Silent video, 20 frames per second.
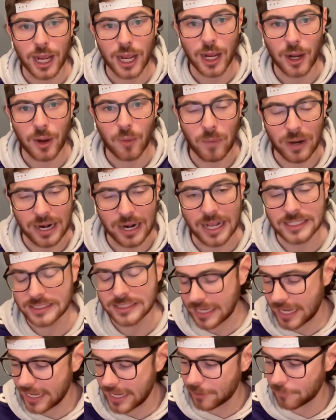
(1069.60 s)
When I
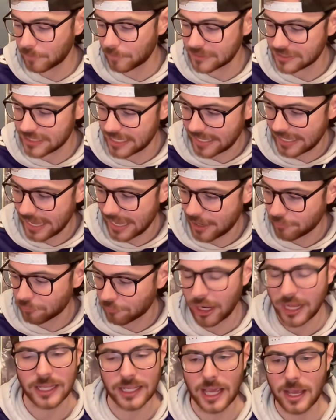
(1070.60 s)
say it was a
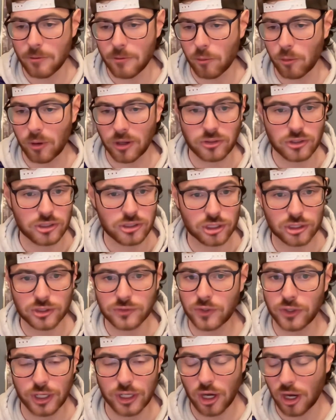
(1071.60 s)
get-right game, it wasn't just for
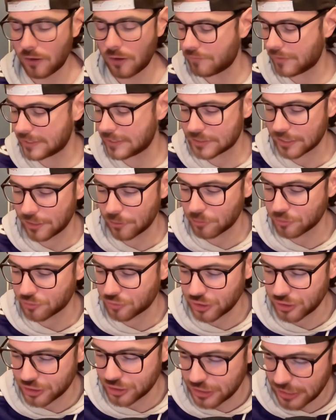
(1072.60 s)
the offense. It was
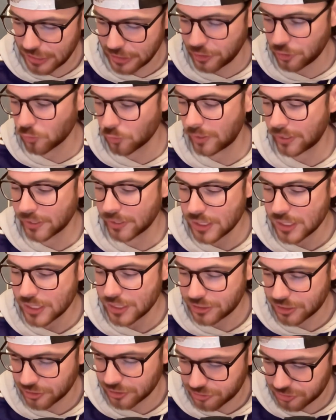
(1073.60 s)
continuing
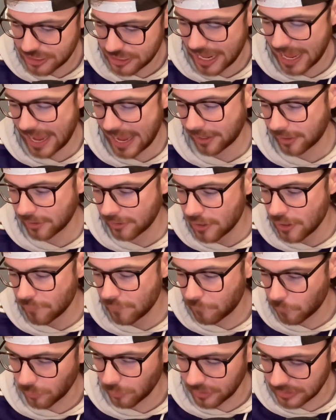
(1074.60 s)
to stack
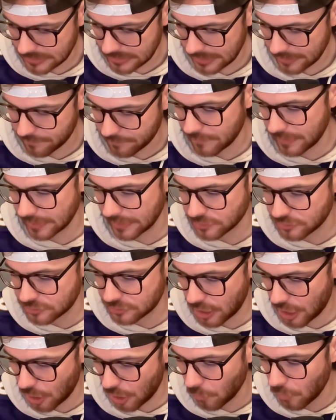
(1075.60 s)
for the defense.
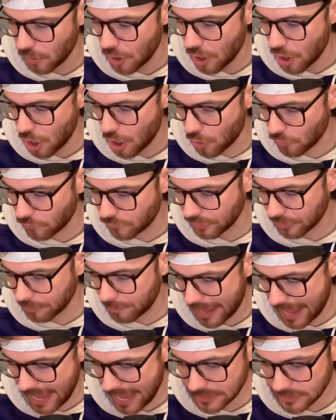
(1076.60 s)
So Over the
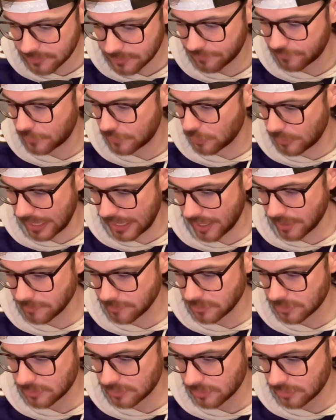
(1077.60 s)
past few
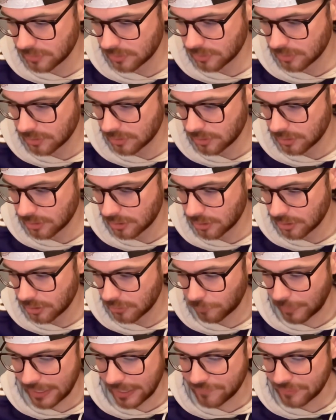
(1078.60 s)
games,
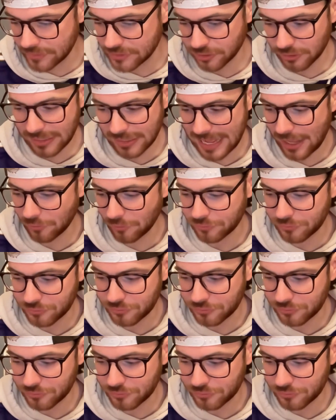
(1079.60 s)
Ravens allowed